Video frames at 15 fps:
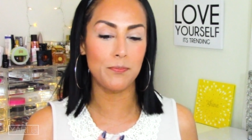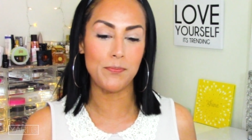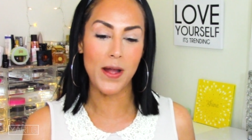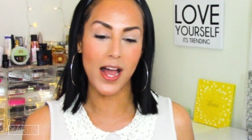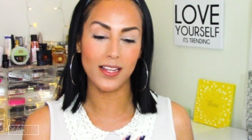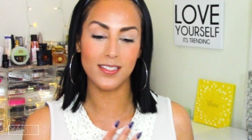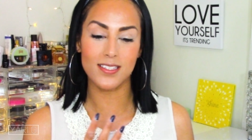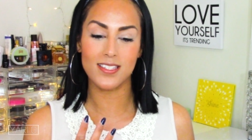
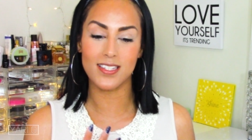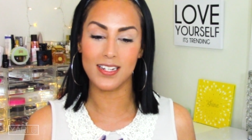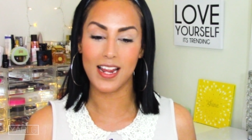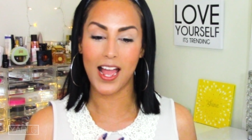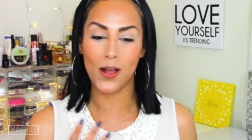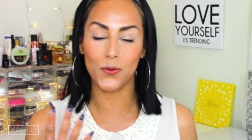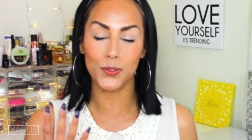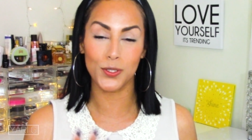balance it
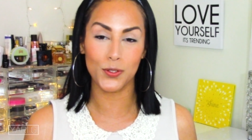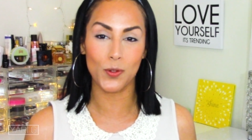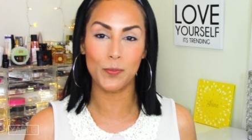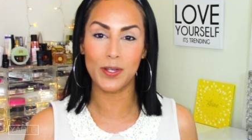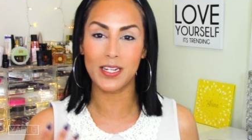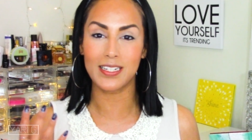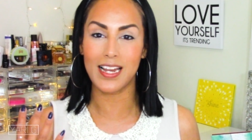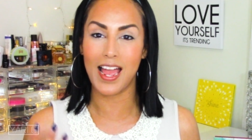out a little
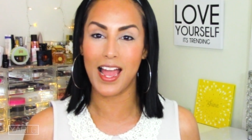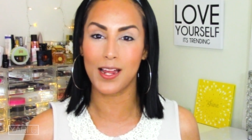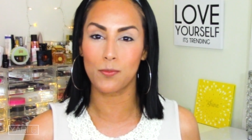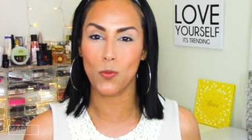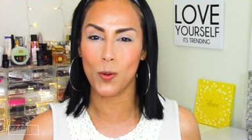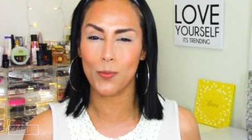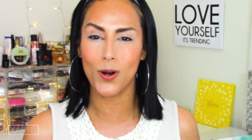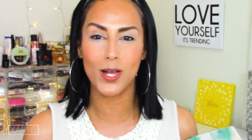bit and add
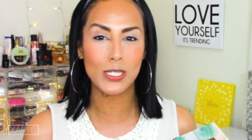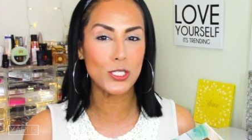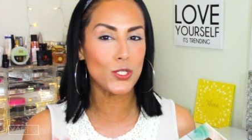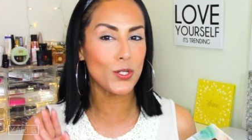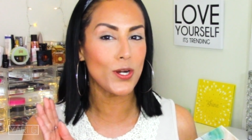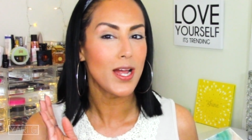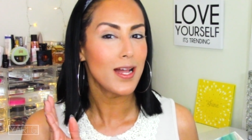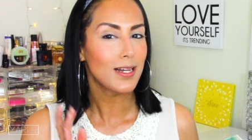more
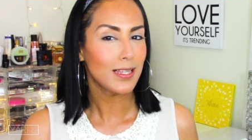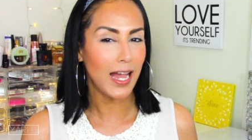bronzer.